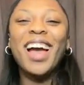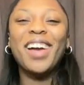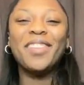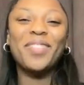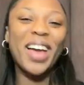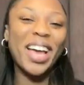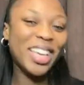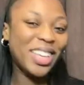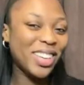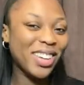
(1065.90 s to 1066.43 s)

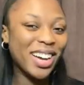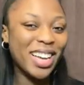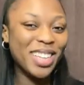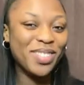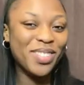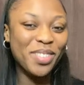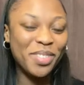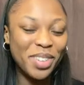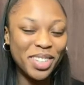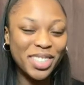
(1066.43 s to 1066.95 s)
Thank you
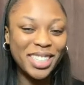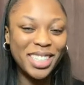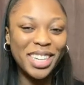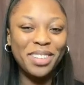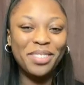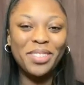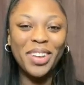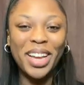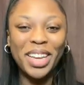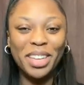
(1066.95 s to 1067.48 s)
guys for
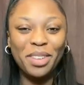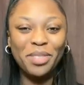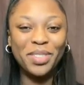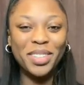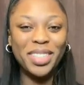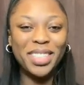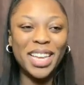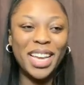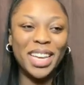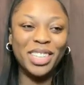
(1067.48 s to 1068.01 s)
watching. Thank you for
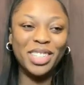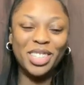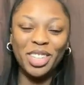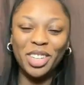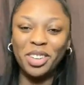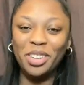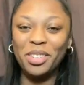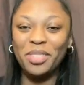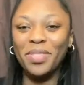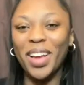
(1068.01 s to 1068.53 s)
staying
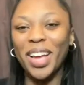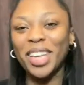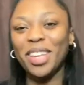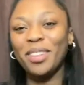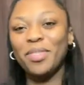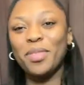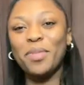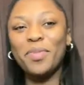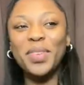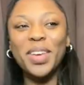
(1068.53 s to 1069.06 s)
tuned. Thank
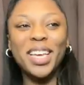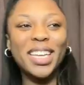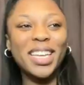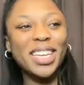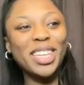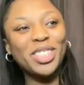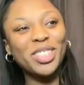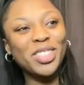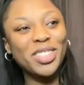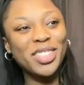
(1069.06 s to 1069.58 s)
you for being
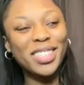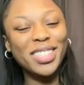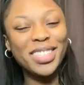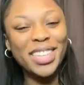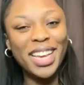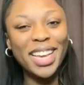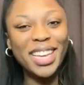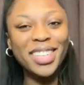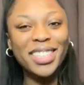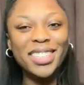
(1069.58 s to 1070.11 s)

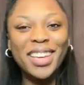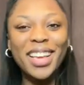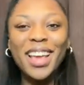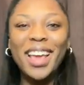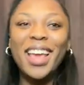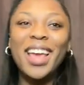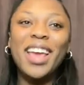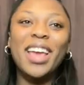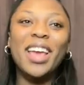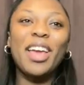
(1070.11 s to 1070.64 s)
interested.
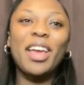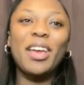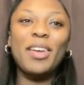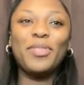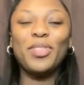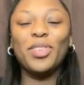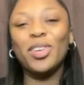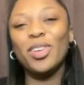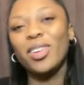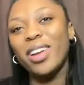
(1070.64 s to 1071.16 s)

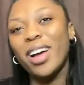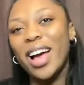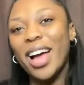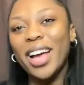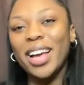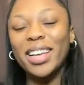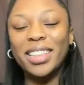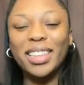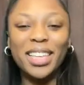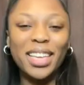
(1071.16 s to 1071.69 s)
If you
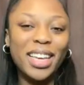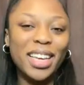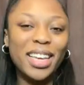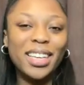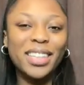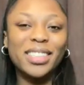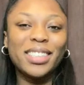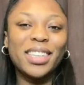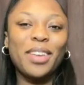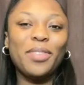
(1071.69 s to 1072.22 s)
like
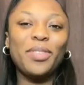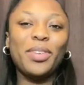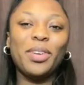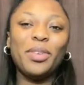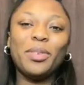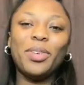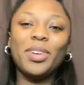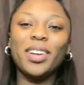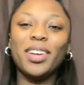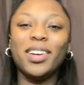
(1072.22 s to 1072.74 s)
these, if you
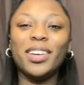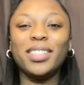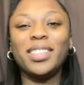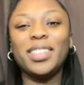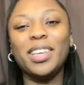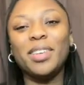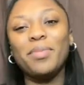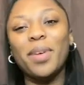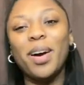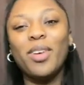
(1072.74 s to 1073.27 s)
want to
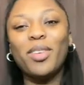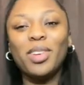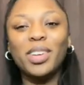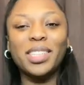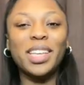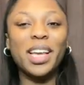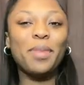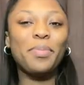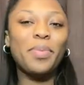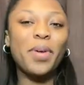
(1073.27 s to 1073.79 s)
see my
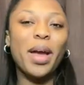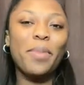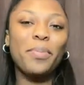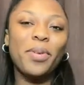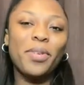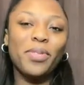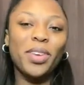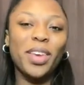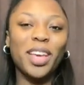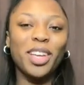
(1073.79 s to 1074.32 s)
holiday
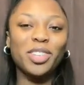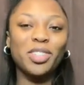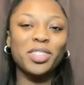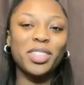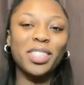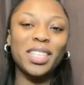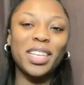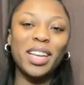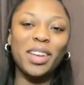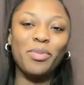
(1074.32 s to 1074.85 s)
prep, if you're
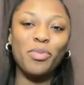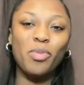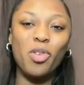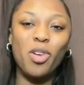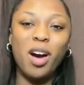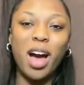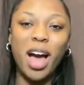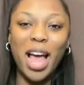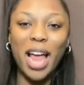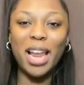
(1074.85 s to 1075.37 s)
interested in
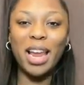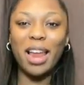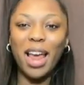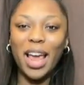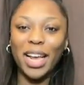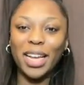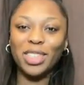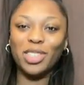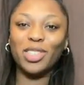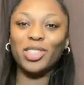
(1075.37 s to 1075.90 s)
what I
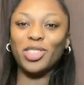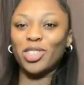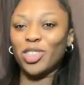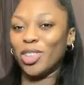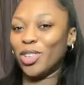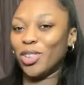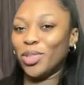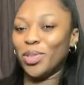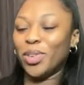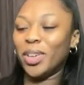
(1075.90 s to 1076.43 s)
like to
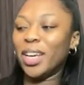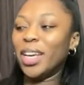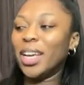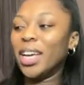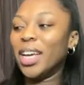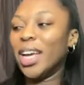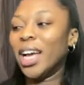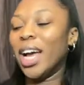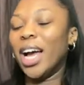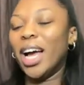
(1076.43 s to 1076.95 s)
do,
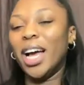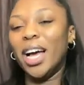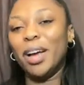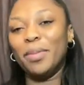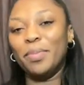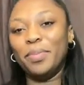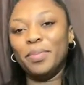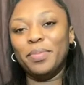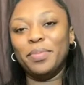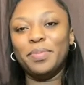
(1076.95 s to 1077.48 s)

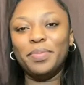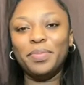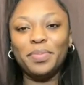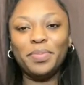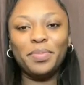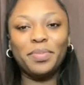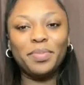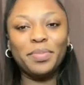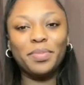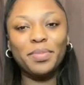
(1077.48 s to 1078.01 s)
um,
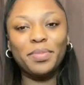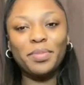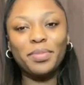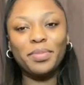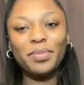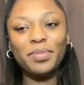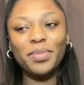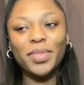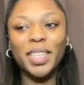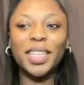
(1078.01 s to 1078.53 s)

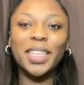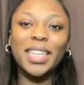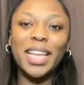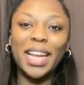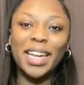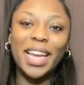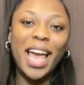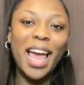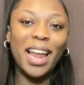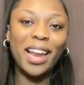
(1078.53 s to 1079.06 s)

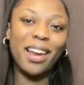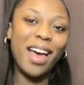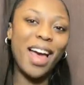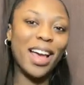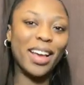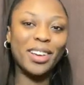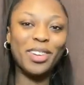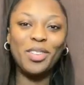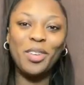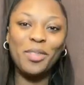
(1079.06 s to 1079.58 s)
then yeah,
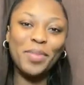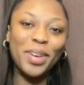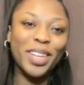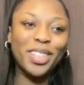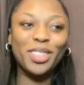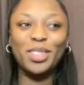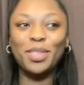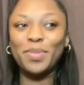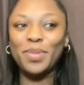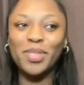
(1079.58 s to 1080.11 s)
like,
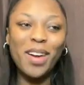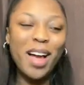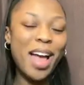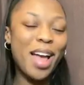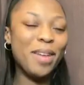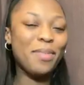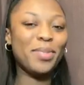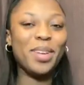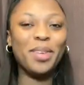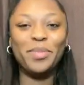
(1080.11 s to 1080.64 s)
comment,
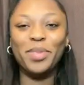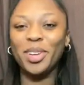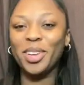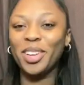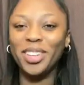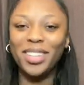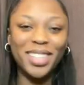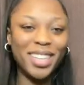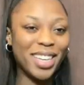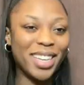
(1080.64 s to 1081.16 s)
subscribe. Let me know
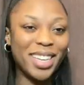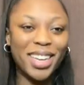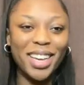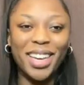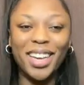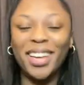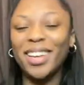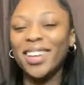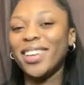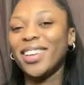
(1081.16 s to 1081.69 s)
you're digging
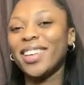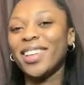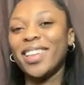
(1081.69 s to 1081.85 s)
it.